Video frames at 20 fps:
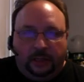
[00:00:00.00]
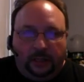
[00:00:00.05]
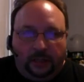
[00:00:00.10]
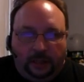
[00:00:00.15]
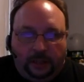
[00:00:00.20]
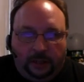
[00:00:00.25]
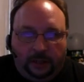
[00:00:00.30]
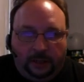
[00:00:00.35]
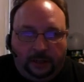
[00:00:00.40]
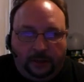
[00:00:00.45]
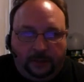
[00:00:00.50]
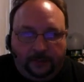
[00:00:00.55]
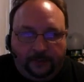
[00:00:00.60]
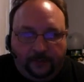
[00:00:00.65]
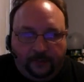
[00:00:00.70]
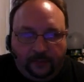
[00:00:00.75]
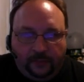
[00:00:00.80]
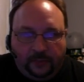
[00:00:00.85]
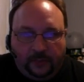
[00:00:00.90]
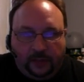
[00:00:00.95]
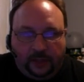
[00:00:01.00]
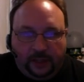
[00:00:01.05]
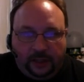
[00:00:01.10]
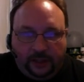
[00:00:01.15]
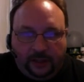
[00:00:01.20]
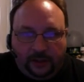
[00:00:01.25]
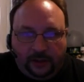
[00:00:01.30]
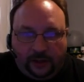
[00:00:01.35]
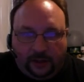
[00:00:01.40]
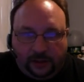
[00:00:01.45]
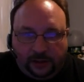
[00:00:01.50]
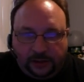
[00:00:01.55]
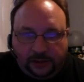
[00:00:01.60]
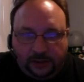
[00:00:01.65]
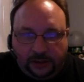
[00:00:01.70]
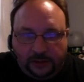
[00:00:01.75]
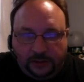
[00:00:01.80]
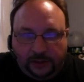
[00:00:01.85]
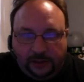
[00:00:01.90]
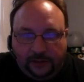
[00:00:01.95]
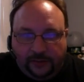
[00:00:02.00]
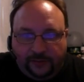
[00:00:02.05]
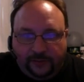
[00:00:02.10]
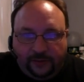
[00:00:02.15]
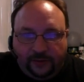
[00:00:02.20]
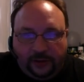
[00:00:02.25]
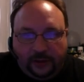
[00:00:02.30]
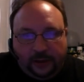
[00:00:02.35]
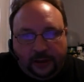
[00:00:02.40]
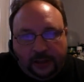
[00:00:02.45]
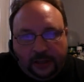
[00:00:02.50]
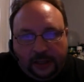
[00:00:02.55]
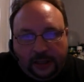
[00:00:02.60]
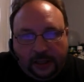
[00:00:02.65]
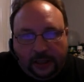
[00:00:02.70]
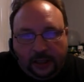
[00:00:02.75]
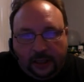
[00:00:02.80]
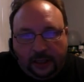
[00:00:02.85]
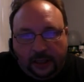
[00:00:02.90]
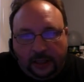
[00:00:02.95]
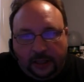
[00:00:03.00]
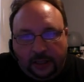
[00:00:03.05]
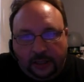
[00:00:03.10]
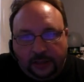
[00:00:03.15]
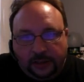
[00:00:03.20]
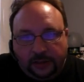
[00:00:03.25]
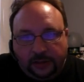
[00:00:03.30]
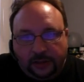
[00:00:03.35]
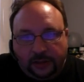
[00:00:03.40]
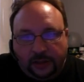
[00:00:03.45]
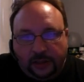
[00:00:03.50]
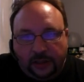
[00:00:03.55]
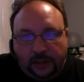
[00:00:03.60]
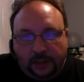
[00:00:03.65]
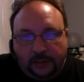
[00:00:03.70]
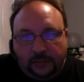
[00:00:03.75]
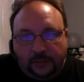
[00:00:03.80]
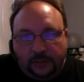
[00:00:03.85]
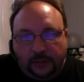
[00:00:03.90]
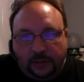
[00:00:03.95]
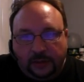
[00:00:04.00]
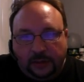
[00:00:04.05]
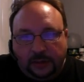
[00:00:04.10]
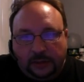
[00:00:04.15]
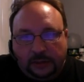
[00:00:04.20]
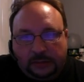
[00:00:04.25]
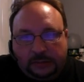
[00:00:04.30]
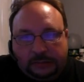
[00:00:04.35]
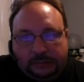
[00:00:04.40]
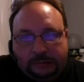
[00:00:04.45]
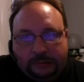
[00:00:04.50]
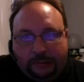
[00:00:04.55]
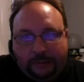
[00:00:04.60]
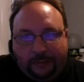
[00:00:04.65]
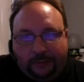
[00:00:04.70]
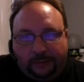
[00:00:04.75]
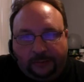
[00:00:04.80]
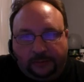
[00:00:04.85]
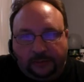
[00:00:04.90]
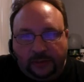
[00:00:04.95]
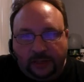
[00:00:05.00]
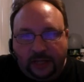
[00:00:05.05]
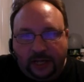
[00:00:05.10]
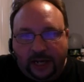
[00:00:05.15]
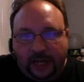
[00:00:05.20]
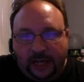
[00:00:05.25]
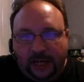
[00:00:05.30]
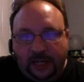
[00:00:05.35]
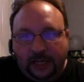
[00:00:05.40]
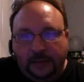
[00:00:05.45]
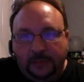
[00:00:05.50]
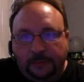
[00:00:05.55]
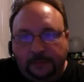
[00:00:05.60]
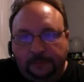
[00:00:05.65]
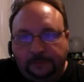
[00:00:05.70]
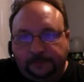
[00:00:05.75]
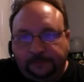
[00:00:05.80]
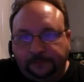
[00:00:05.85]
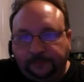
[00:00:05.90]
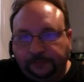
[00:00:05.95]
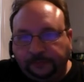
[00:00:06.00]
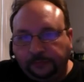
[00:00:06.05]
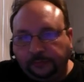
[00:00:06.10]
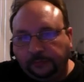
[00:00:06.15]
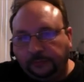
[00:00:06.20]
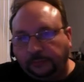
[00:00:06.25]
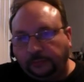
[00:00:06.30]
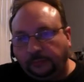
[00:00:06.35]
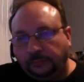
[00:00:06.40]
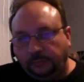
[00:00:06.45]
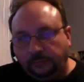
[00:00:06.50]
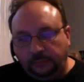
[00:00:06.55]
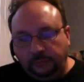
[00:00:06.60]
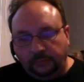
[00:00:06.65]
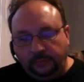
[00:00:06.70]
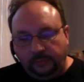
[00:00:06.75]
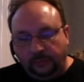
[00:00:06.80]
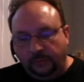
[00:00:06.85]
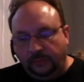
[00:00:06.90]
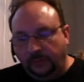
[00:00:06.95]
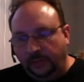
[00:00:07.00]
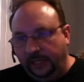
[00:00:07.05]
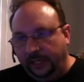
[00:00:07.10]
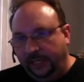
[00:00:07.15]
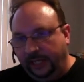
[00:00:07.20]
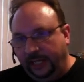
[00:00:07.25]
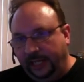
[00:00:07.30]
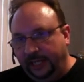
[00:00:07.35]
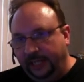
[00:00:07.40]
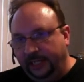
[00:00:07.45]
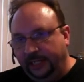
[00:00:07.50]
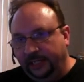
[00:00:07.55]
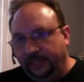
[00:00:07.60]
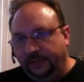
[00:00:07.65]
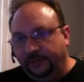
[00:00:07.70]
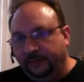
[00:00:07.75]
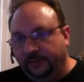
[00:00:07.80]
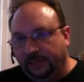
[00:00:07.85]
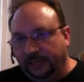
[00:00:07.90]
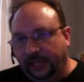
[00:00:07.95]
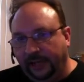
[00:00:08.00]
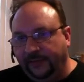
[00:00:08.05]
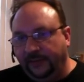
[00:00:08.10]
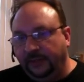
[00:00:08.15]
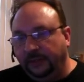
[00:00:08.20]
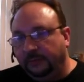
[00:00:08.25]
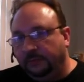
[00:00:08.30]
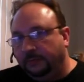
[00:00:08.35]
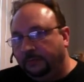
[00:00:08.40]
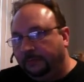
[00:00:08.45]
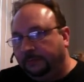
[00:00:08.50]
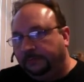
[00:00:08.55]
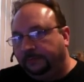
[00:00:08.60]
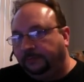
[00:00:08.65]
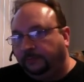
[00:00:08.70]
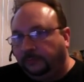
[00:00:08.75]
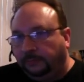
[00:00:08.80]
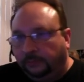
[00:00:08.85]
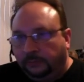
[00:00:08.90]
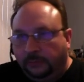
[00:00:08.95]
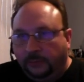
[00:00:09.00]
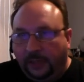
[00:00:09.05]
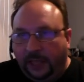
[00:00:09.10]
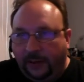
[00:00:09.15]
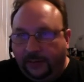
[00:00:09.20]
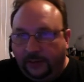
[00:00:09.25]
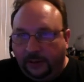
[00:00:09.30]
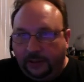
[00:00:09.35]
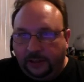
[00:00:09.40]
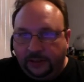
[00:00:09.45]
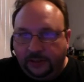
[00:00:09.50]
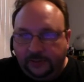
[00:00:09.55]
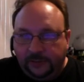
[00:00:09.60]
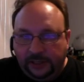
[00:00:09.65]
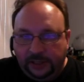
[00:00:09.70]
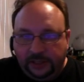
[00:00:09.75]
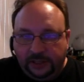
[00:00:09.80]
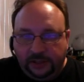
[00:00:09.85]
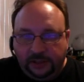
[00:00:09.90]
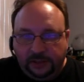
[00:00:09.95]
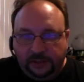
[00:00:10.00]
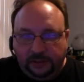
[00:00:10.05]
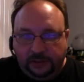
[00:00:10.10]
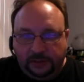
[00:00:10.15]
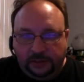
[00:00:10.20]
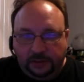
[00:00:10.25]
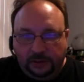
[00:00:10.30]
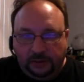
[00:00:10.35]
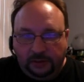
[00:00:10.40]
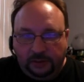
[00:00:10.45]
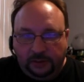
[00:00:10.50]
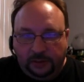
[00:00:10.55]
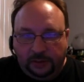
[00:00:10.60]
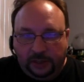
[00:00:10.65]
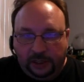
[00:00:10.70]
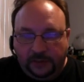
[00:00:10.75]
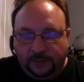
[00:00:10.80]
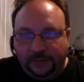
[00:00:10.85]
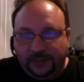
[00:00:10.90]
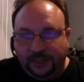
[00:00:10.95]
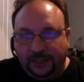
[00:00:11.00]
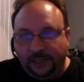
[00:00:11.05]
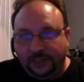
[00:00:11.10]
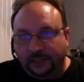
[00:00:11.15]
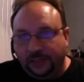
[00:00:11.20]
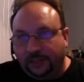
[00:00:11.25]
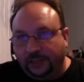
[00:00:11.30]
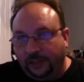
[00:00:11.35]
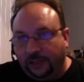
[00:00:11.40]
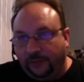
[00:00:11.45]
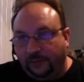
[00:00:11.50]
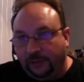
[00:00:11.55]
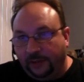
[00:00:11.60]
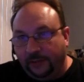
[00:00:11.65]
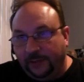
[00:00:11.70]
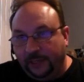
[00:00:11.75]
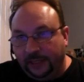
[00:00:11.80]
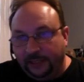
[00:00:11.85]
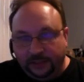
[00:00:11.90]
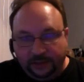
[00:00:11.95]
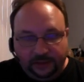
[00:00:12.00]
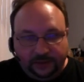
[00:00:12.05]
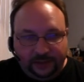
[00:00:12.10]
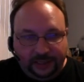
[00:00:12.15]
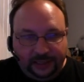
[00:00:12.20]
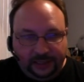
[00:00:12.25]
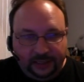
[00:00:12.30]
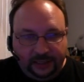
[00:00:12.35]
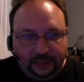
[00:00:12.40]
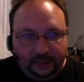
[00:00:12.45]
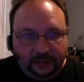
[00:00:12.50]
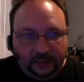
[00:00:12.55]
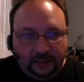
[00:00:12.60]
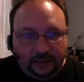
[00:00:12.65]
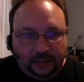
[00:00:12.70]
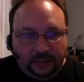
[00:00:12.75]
And I also, if I took the number 9 and added it to 11, that would also match. So that's potentially 3 matches right there.